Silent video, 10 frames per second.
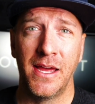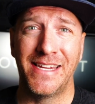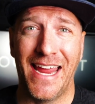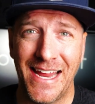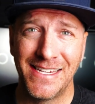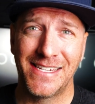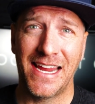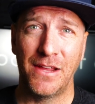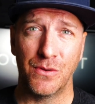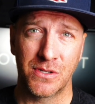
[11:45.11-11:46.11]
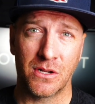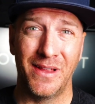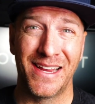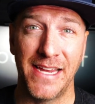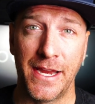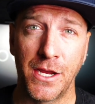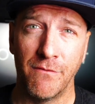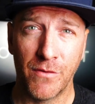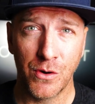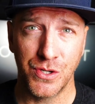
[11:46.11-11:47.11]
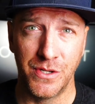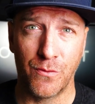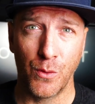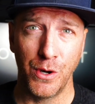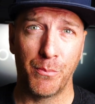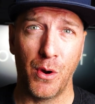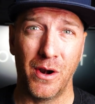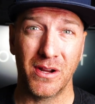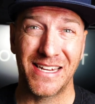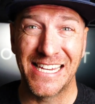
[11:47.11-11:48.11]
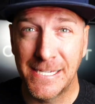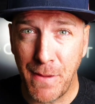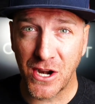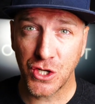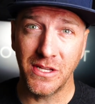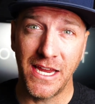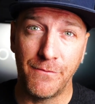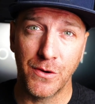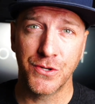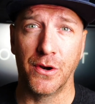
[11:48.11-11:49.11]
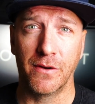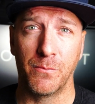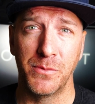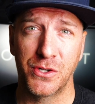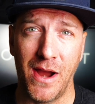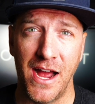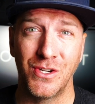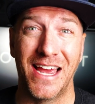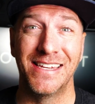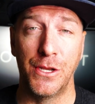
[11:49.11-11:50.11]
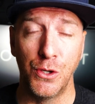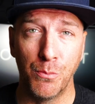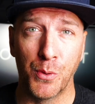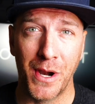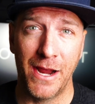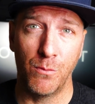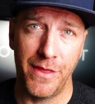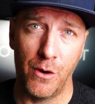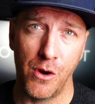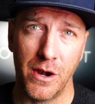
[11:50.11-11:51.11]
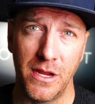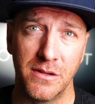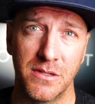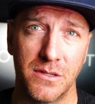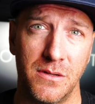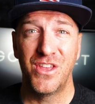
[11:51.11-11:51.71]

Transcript: to instigate those clicks and conversions for your product, especially if you're starting from scratch as a new brand without audience.